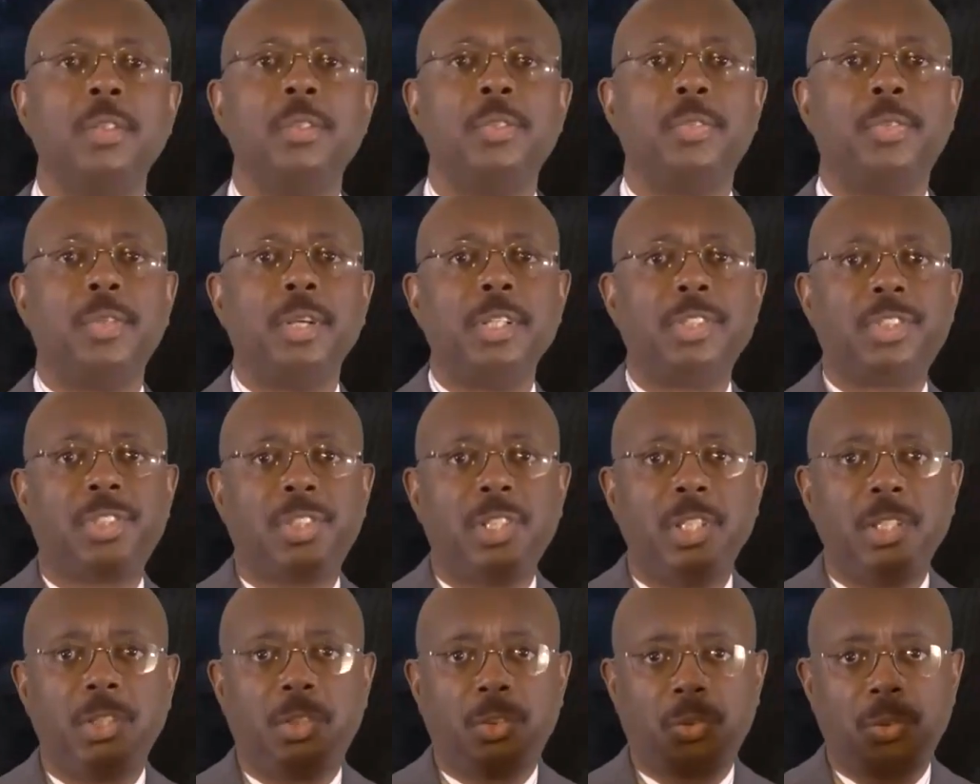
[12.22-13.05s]
The
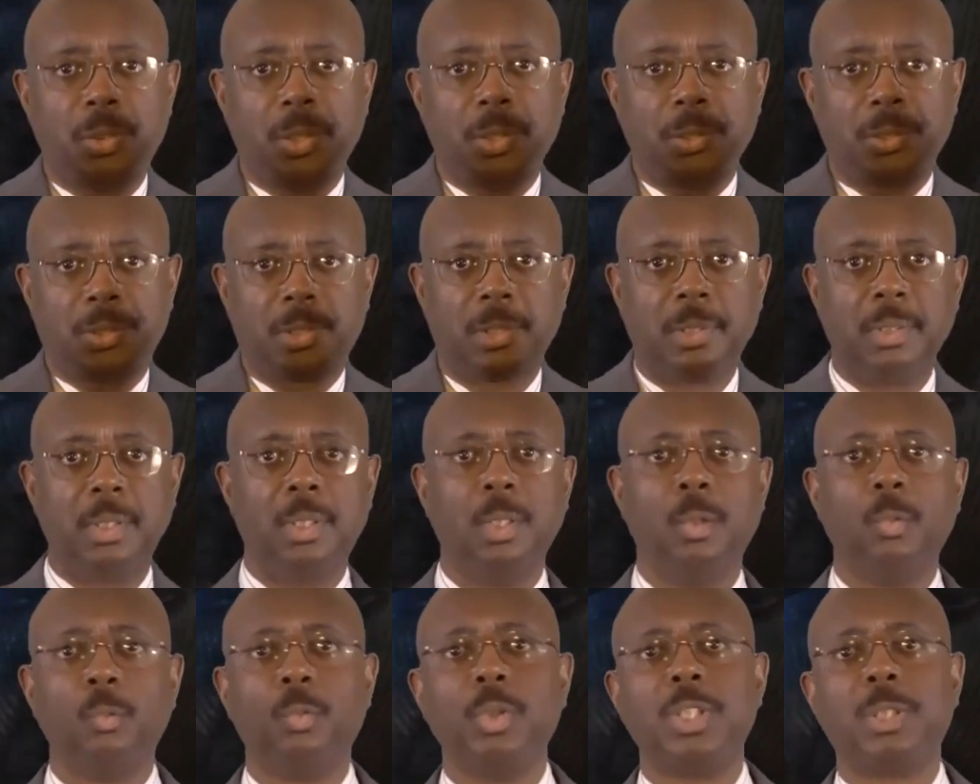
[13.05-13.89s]
Secret,
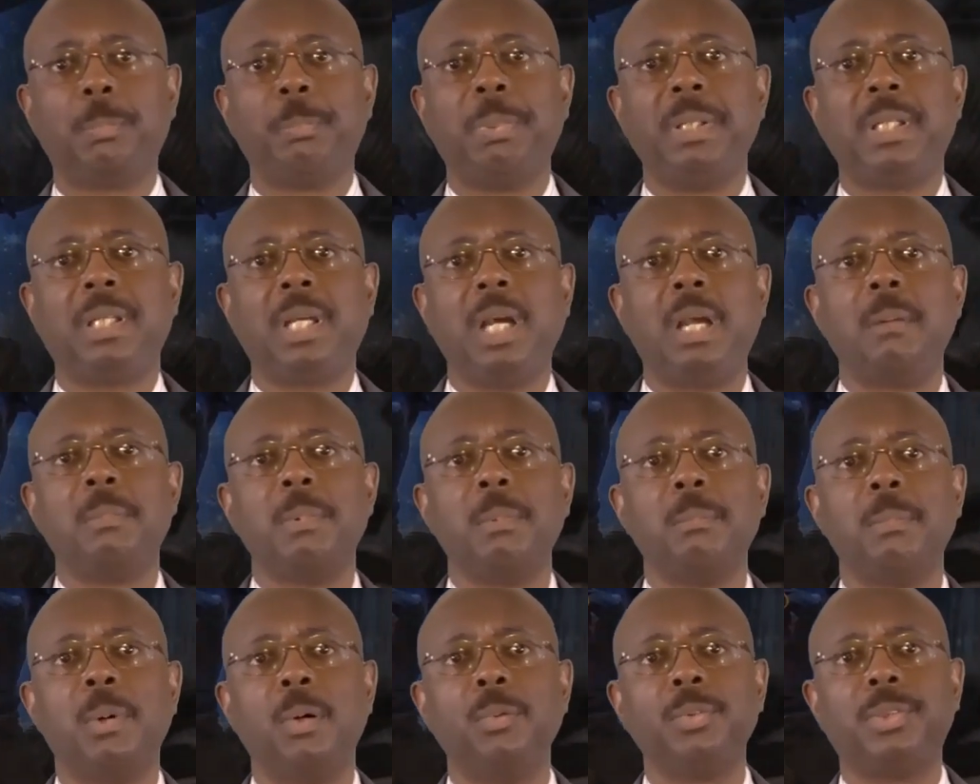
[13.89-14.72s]
which became
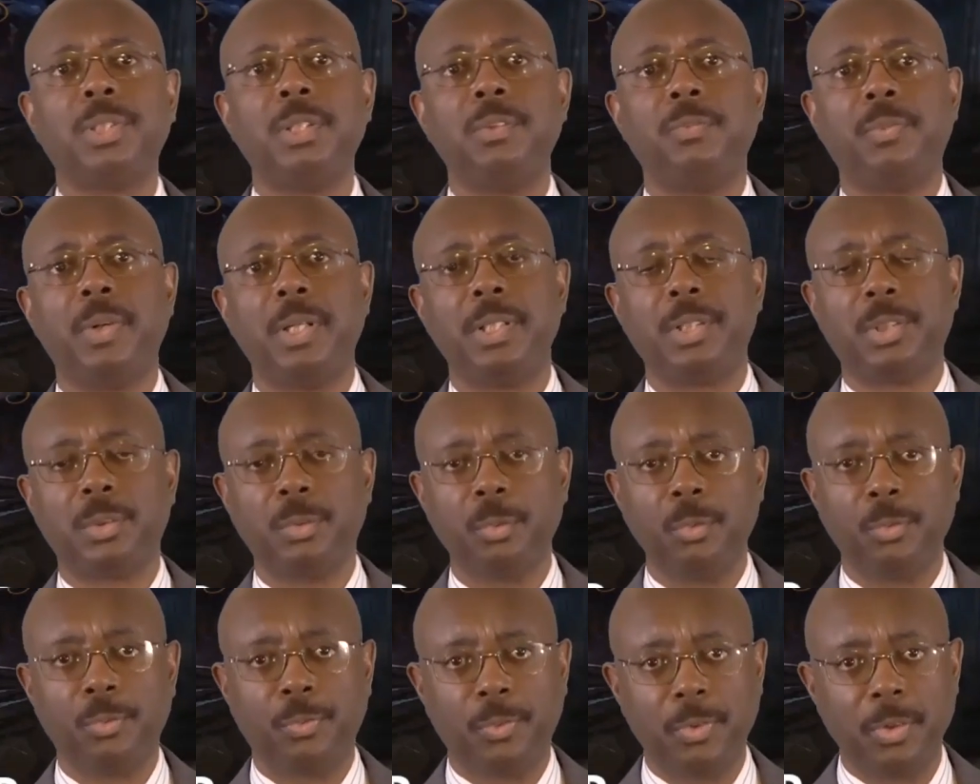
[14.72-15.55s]
a
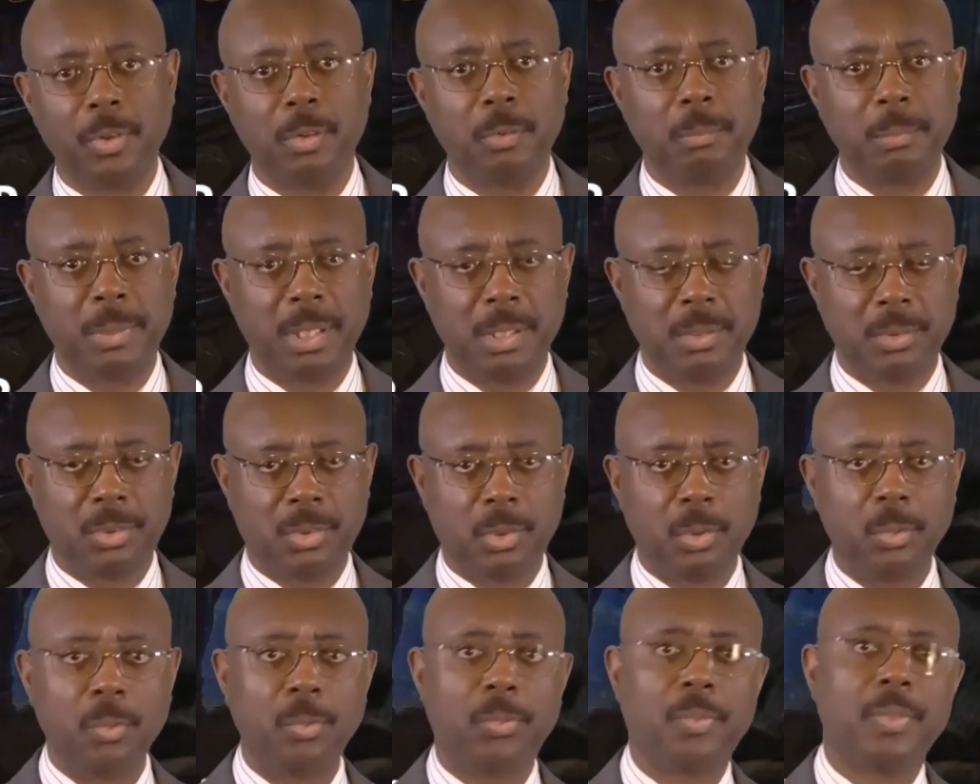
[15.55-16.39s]
motivational film in
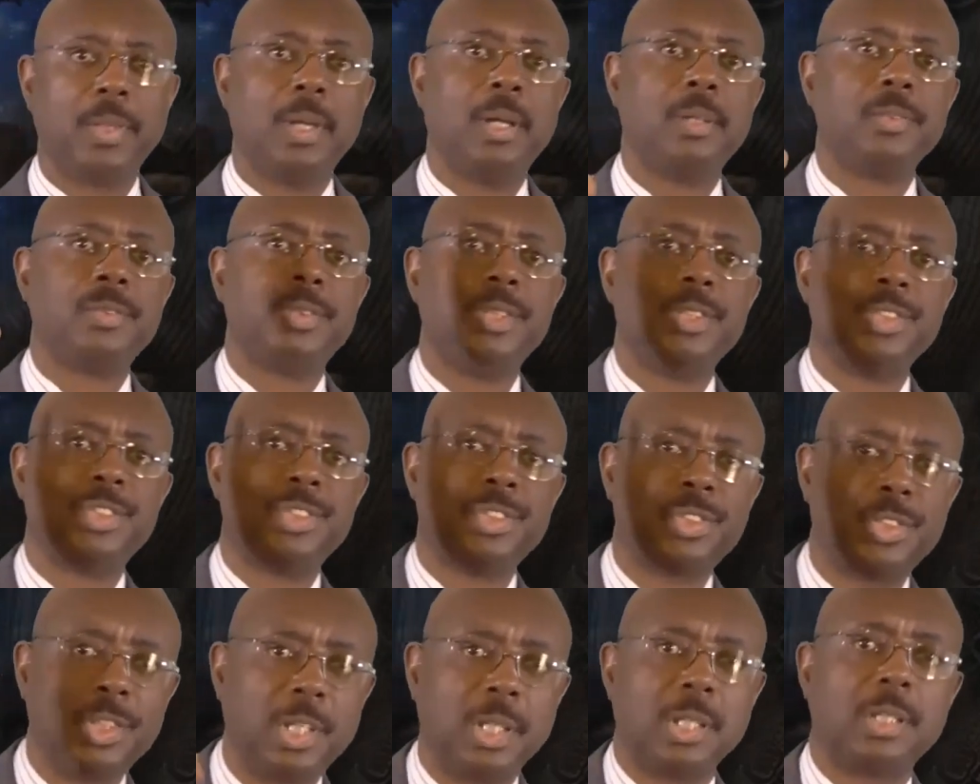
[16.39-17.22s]

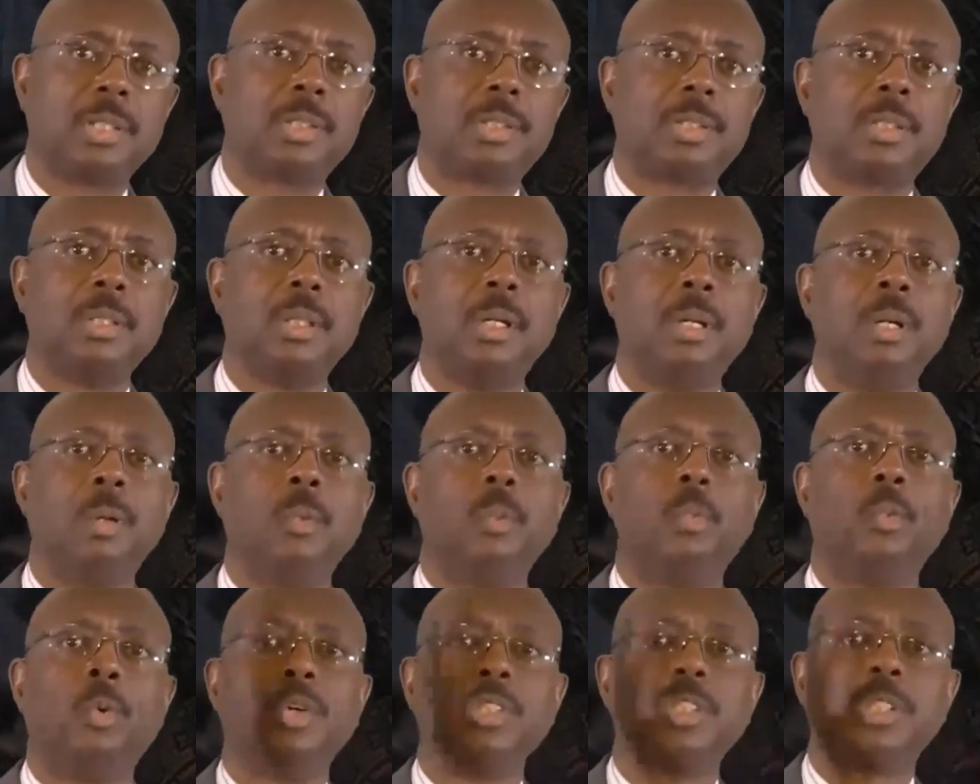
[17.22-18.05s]
2006,
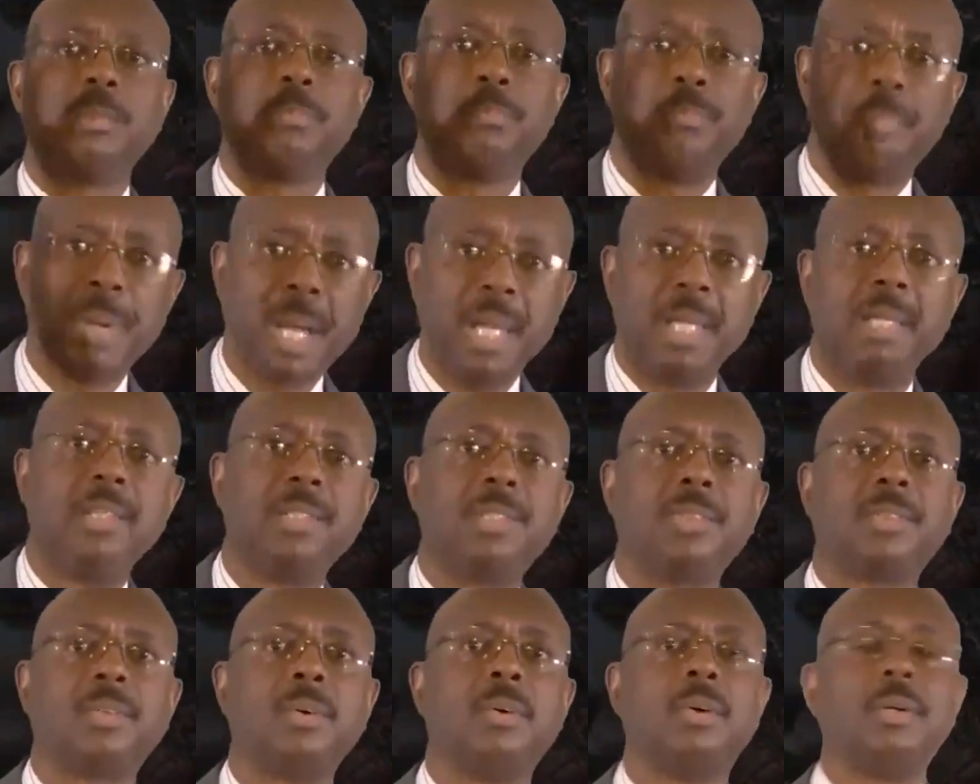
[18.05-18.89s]
was
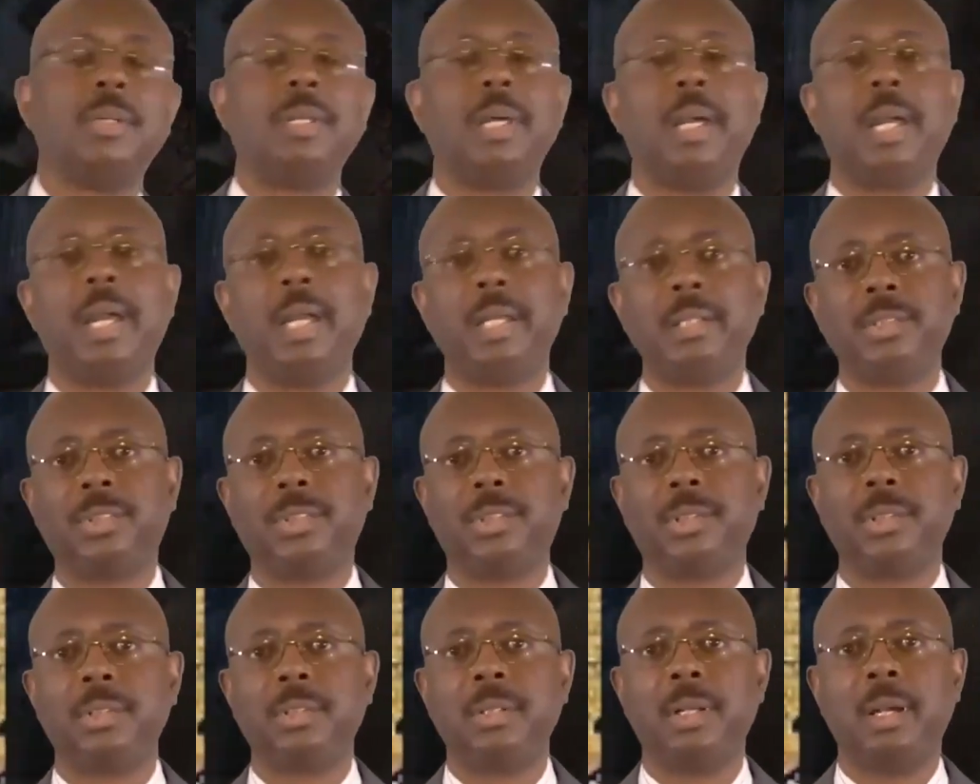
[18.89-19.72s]
based on
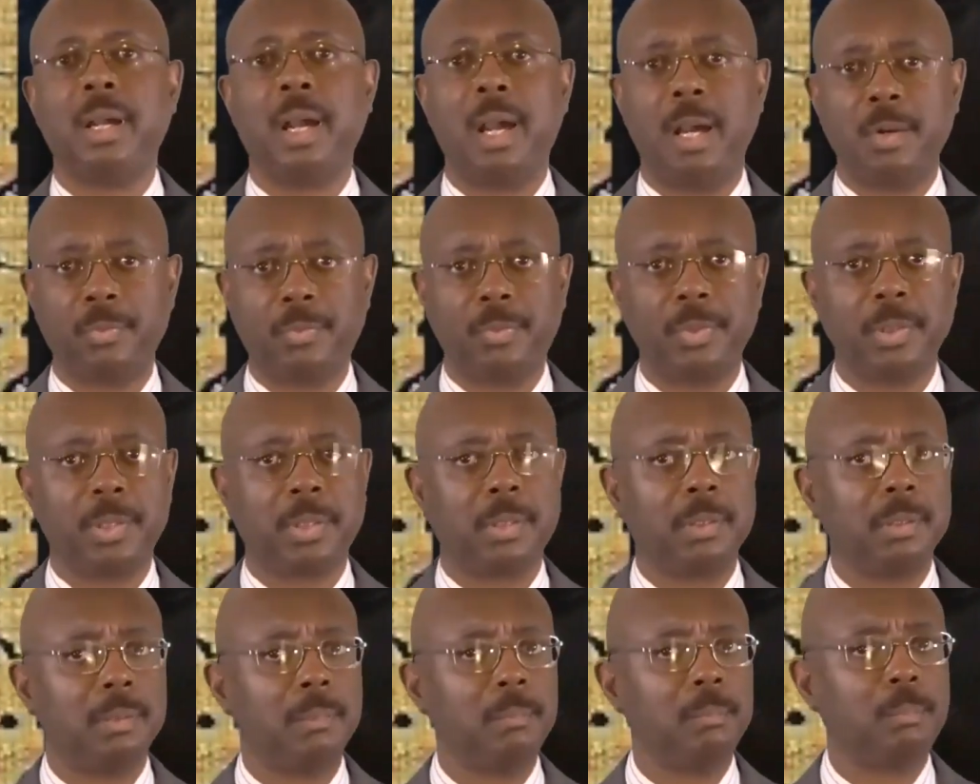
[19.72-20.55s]
ancient
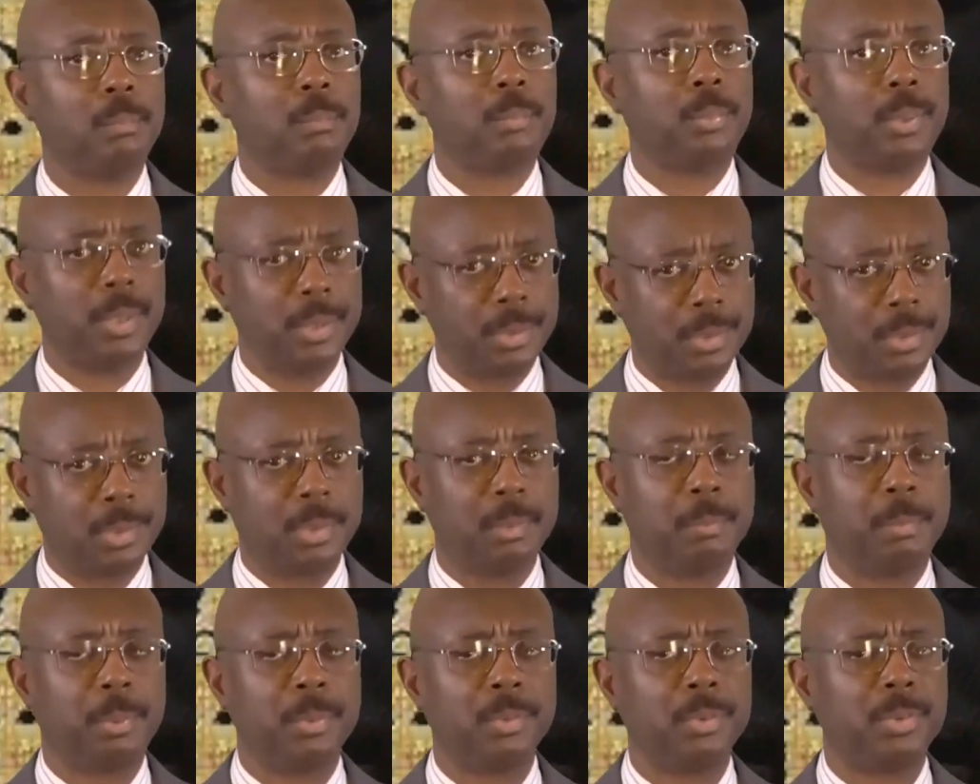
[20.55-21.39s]
African
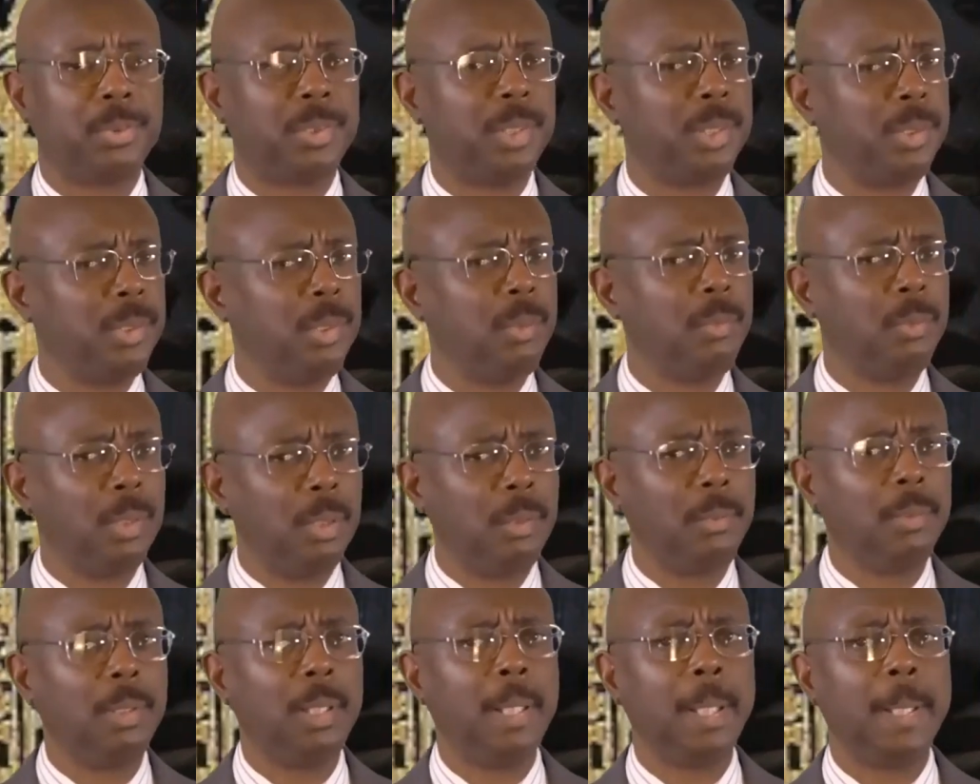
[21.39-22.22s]
principles. Did you
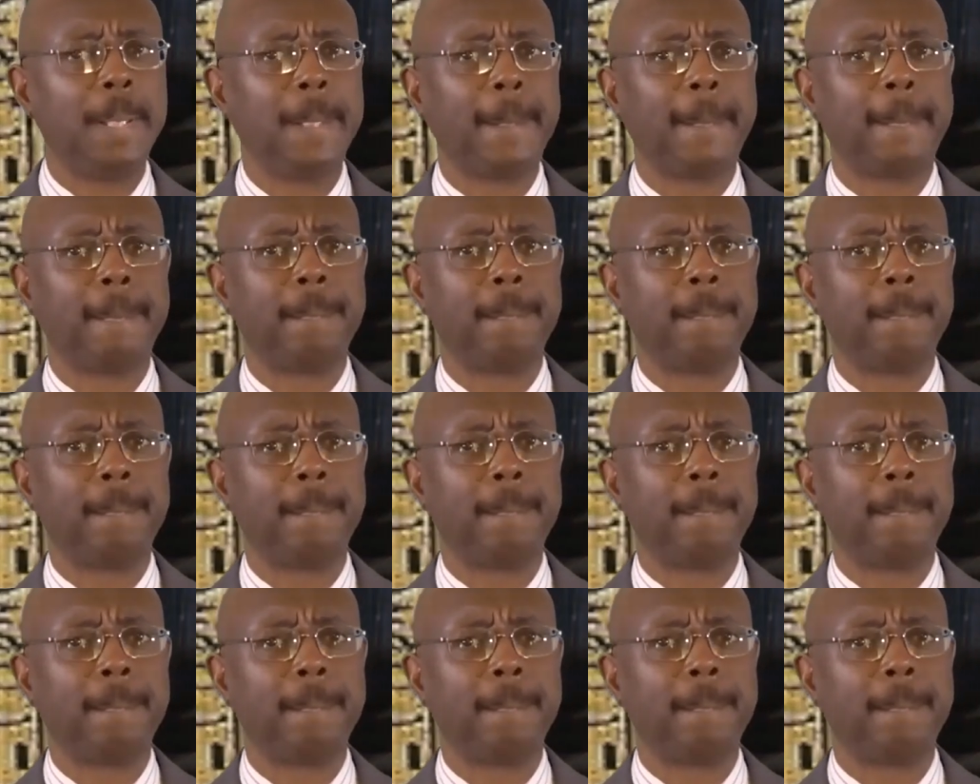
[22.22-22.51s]
know that?